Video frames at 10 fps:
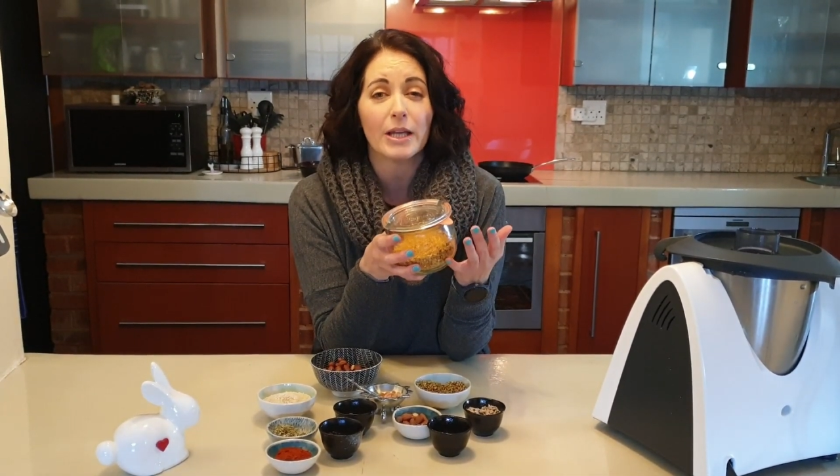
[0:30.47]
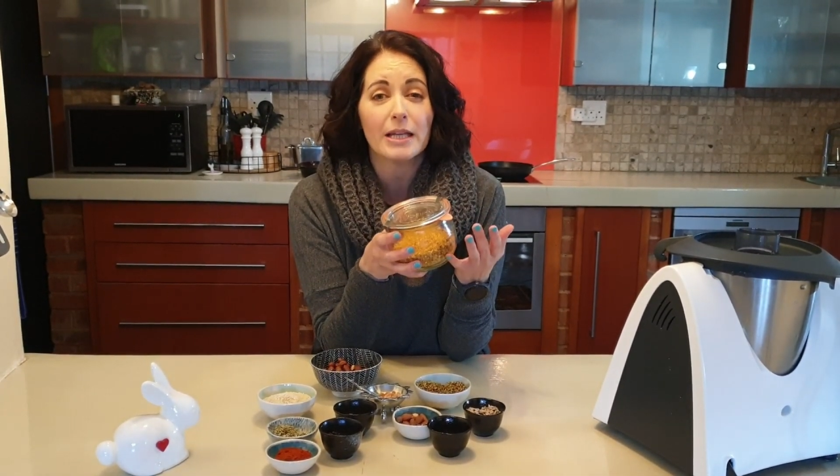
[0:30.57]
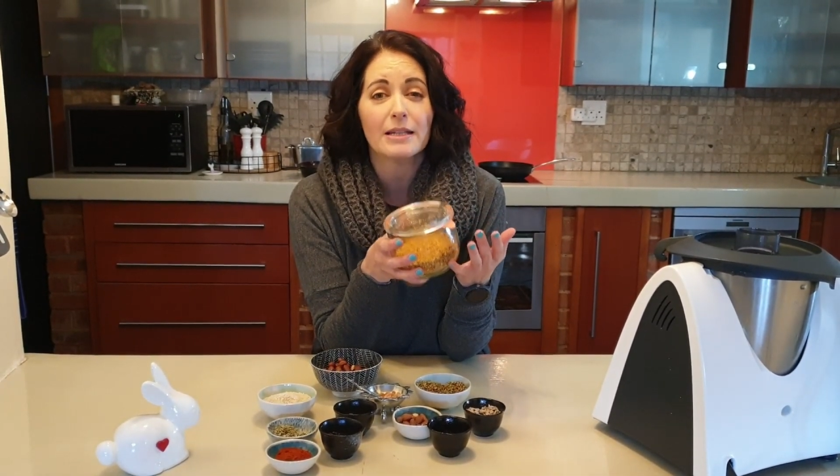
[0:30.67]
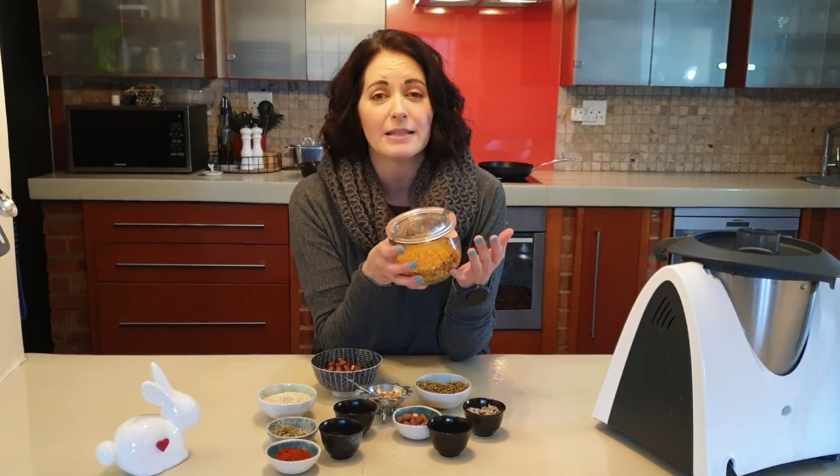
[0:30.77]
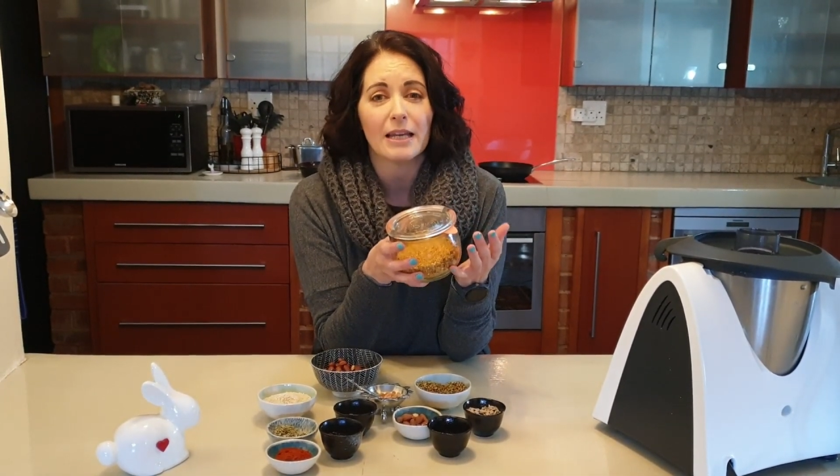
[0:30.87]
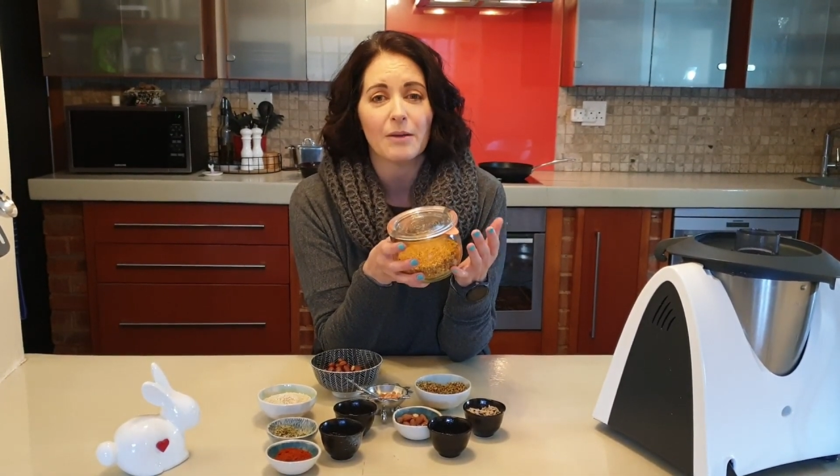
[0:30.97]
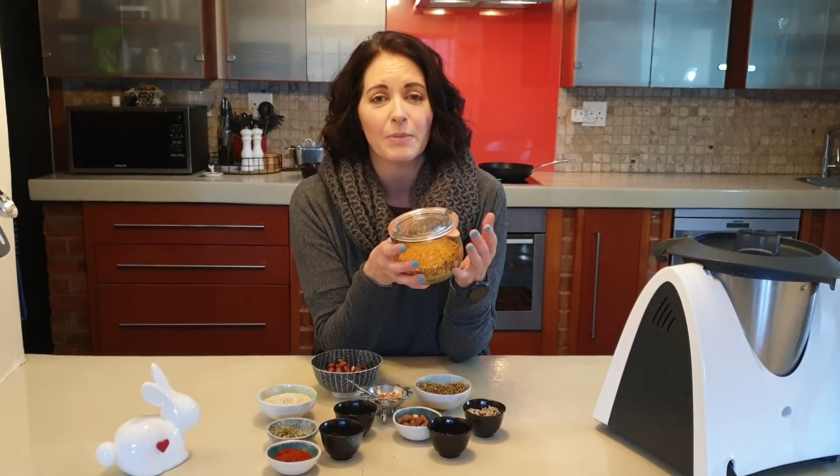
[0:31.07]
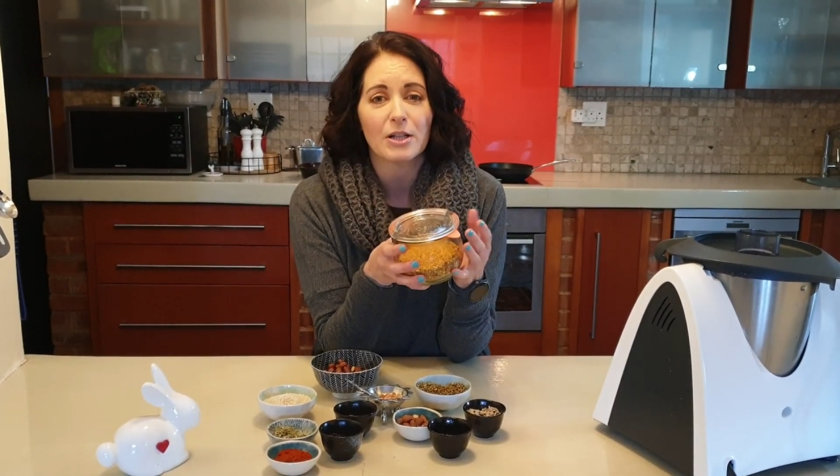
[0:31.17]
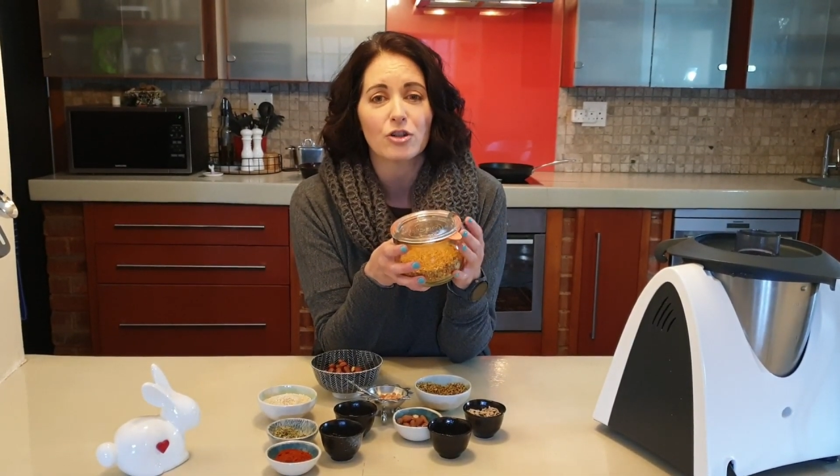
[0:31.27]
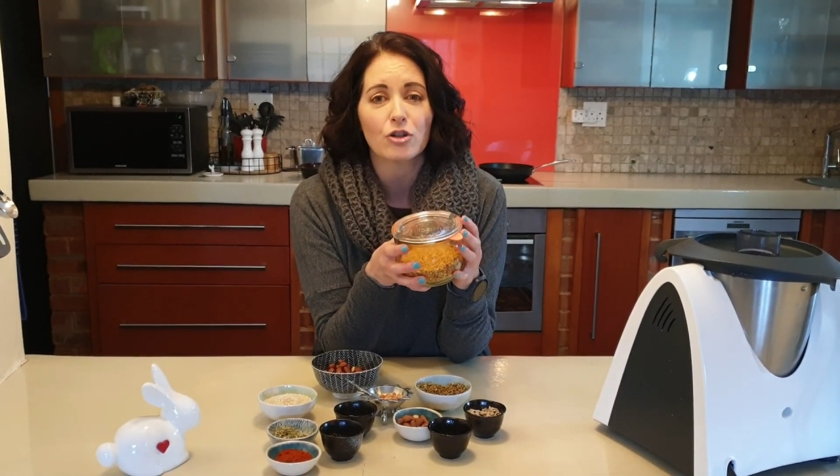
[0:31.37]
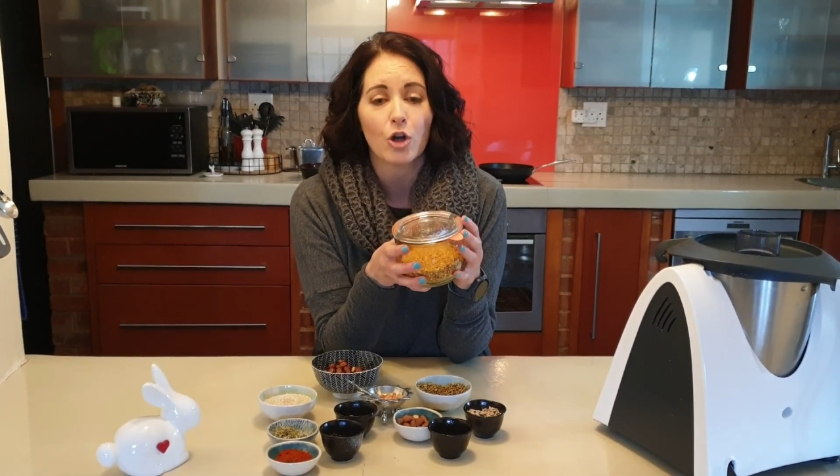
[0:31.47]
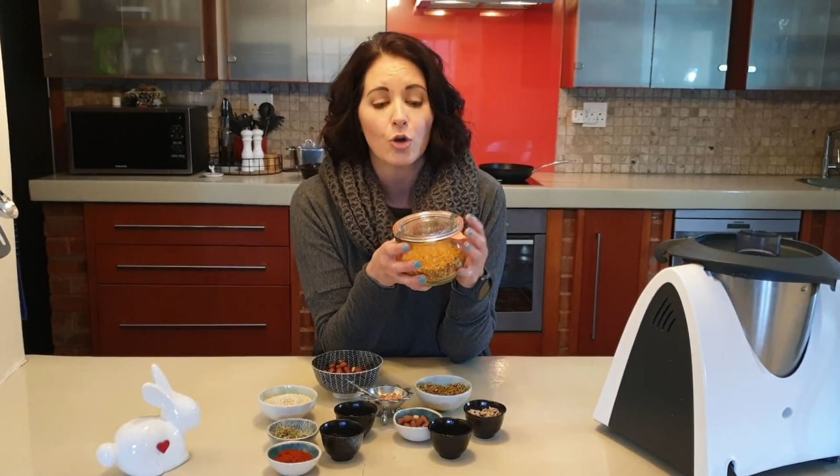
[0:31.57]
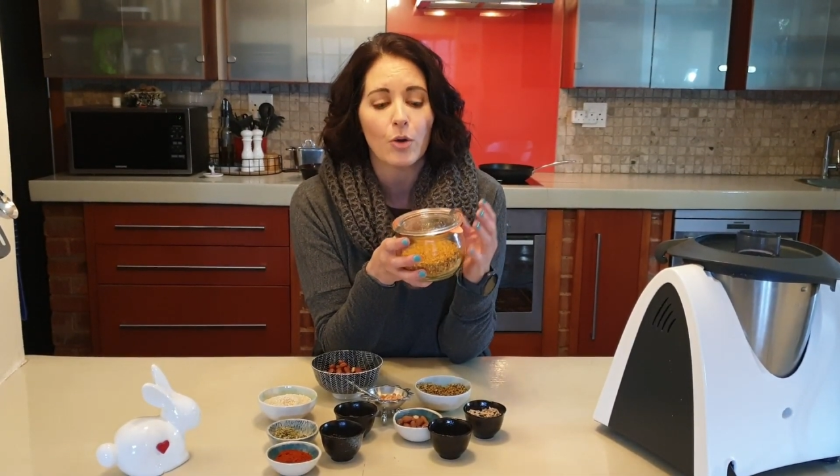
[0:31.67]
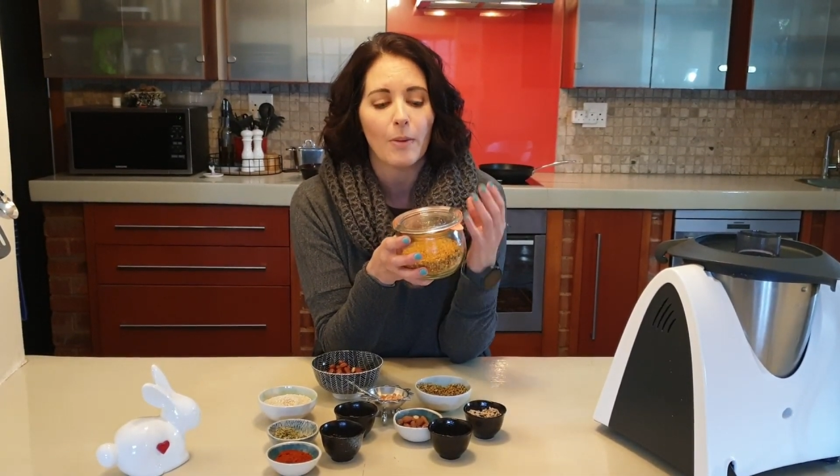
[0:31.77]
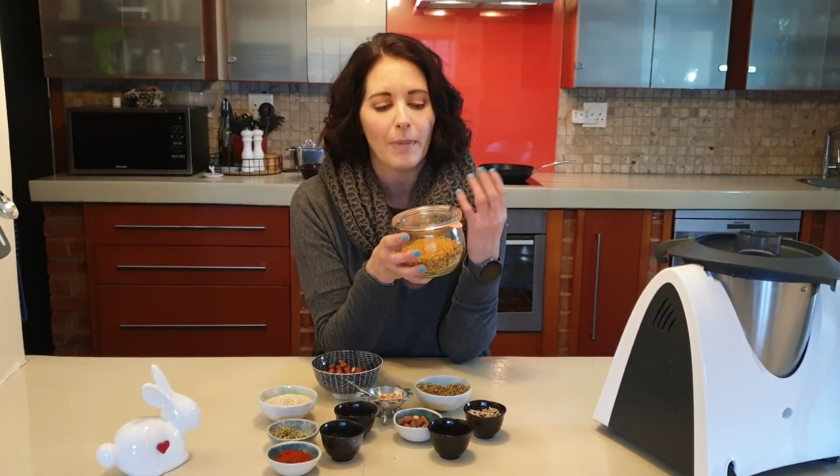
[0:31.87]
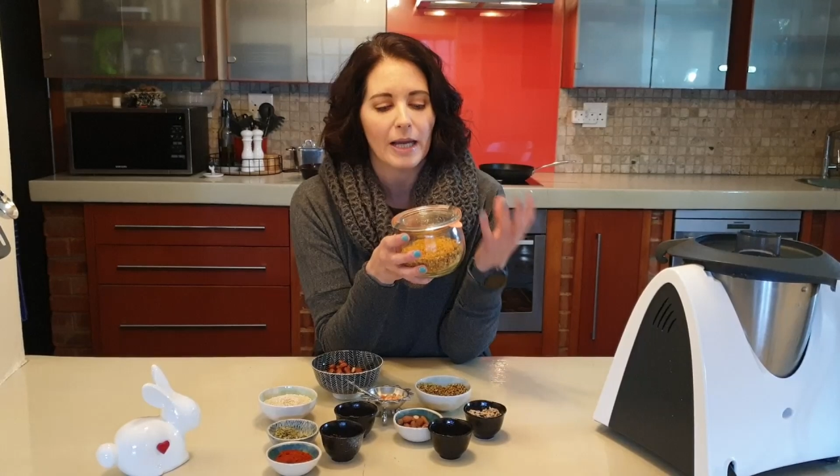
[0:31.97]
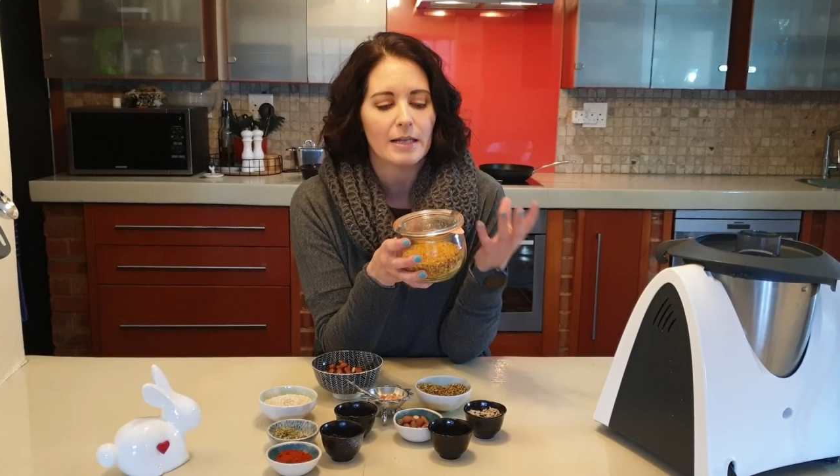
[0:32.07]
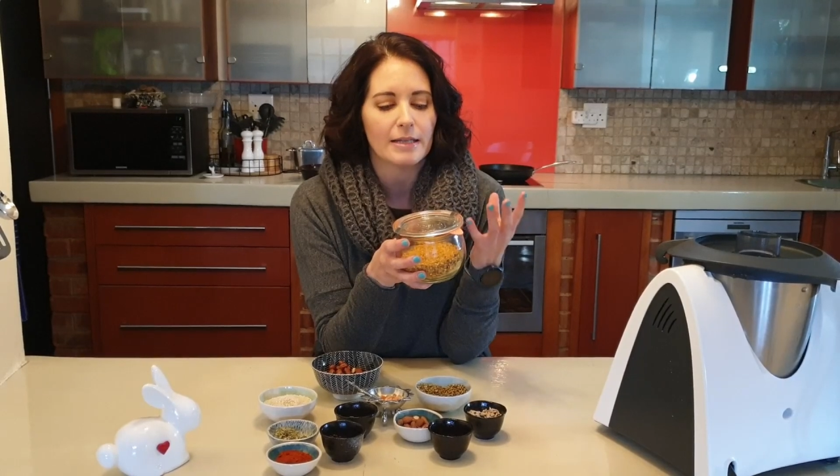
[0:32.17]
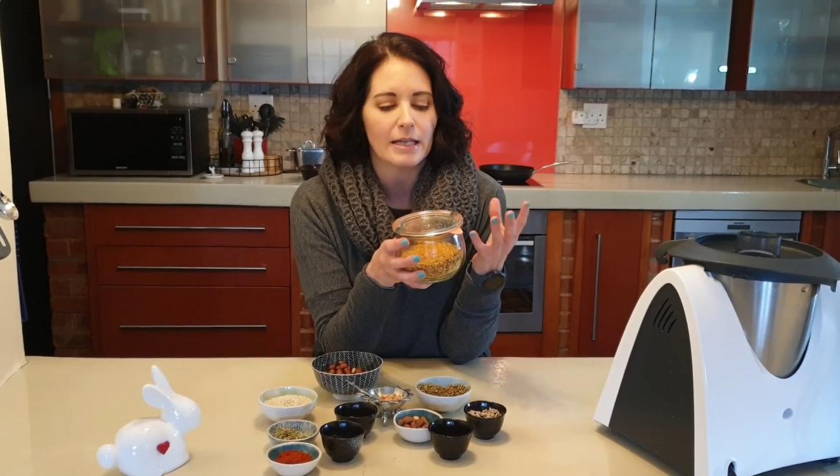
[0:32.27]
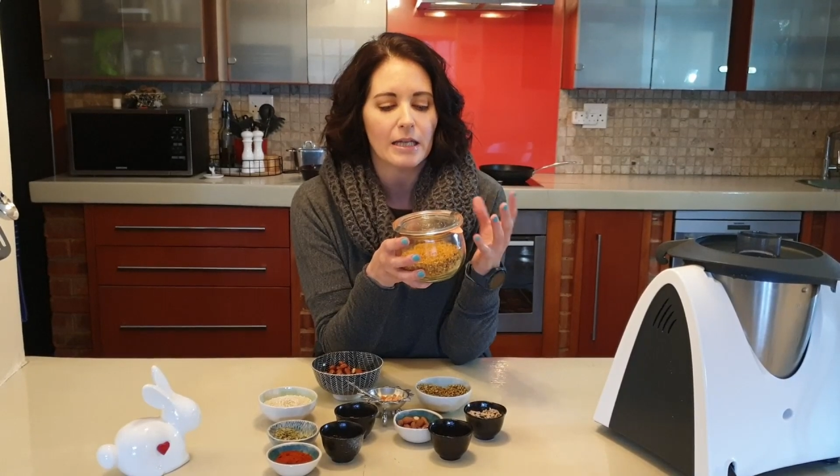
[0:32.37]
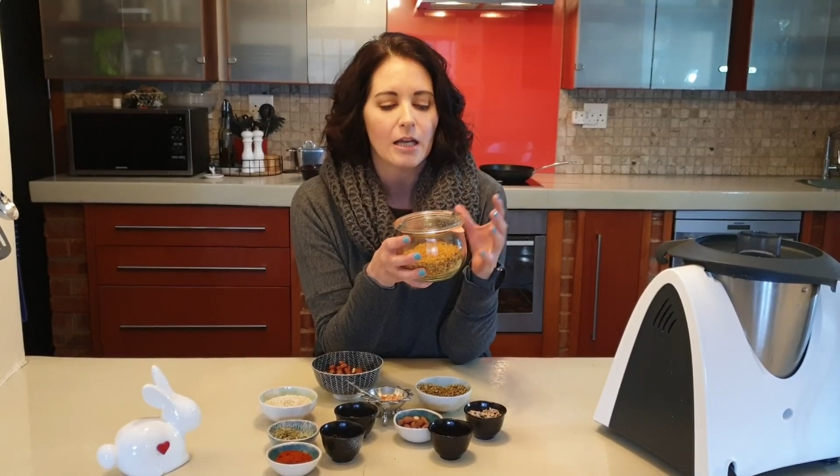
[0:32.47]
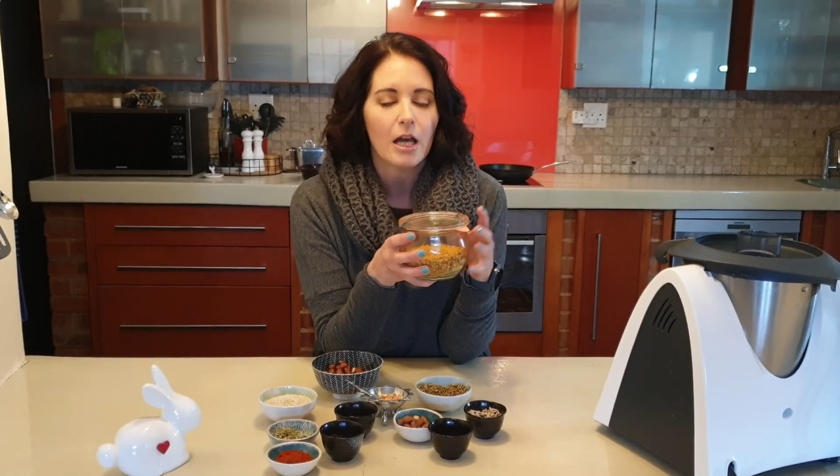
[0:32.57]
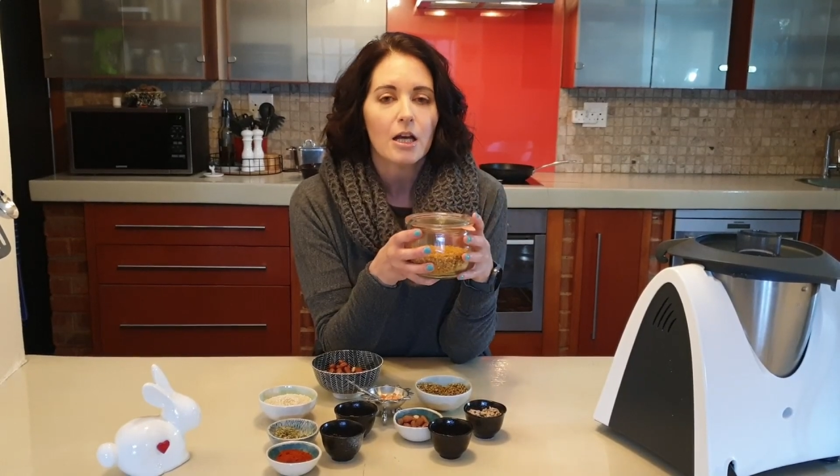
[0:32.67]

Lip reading: easy but so amazing.